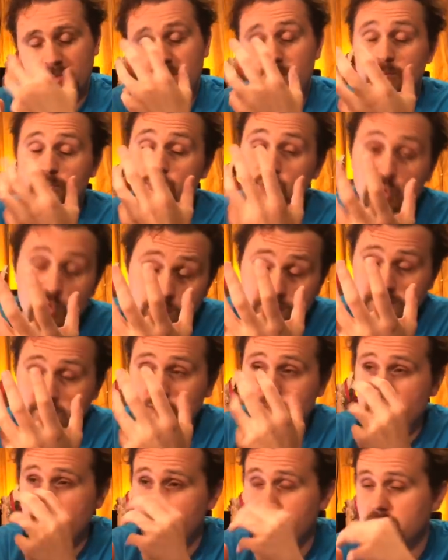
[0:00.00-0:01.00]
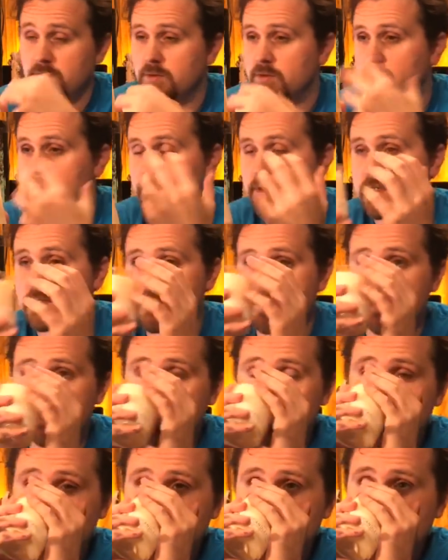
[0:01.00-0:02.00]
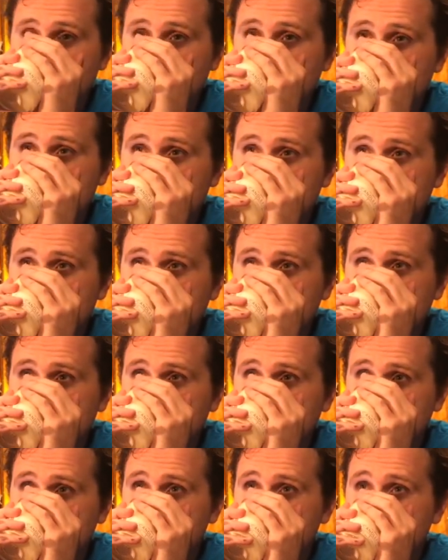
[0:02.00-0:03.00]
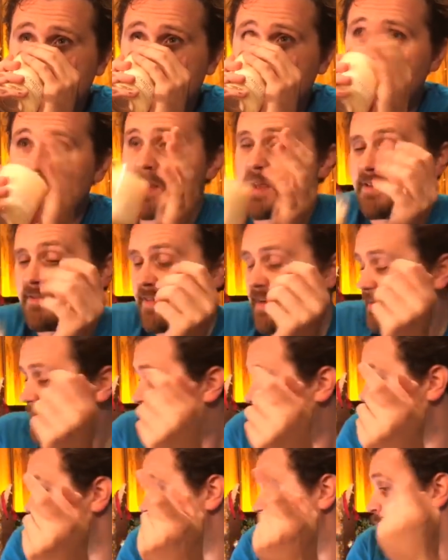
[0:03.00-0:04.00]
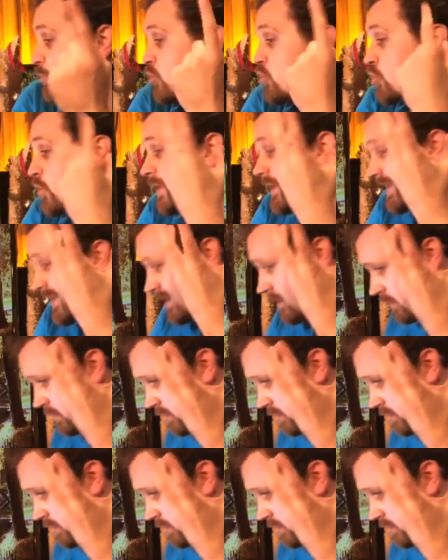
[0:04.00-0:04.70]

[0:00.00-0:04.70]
beautiful mythical creature. Very, very pretty.